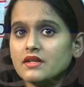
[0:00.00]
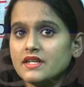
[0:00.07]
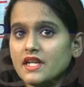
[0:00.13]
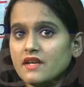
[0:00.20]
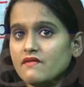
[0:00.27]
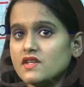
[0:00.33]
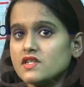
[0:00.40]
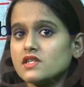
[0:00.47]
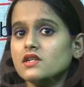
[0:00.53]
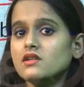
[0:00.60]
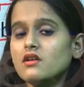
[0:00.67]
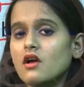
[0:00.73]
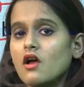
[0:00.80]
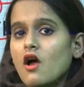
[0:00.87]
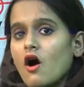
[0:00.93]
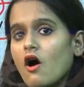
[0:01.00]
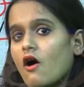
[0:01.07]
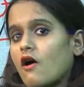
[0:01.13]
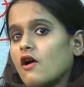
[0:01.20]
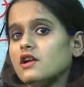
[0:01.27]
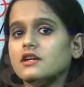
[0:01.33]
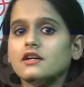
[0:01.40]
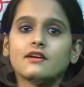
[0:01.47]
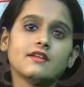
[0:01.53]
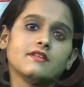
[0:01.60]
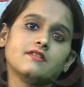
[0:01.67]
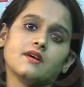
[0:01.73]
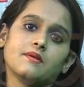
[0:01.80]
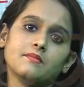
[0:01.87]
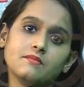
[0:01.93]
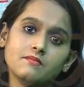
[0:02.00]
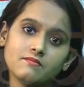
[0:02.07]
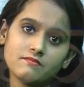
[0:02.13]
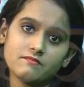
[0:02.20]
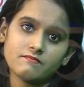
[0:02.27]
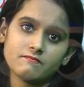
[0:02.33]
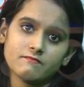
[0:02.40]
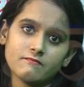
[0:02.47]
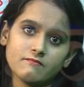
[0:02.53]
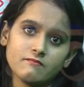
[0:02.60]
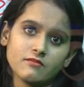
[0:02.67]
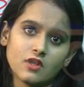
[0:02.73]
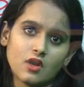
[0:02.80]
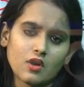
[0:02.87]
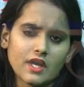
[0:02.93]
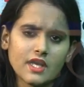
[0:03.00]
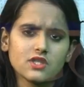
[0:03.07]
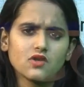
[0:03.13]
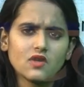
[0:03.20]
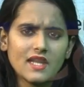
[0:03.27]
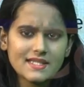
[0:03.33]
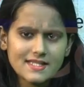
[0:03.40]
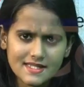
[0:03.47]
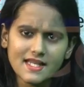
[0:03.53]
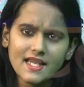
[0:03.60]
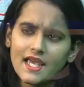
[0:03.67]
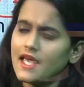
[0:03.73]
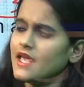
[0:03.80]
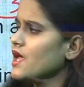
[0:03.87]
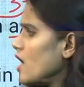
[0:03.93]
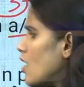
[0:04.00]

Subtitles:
division algorithm. Okay, so let's see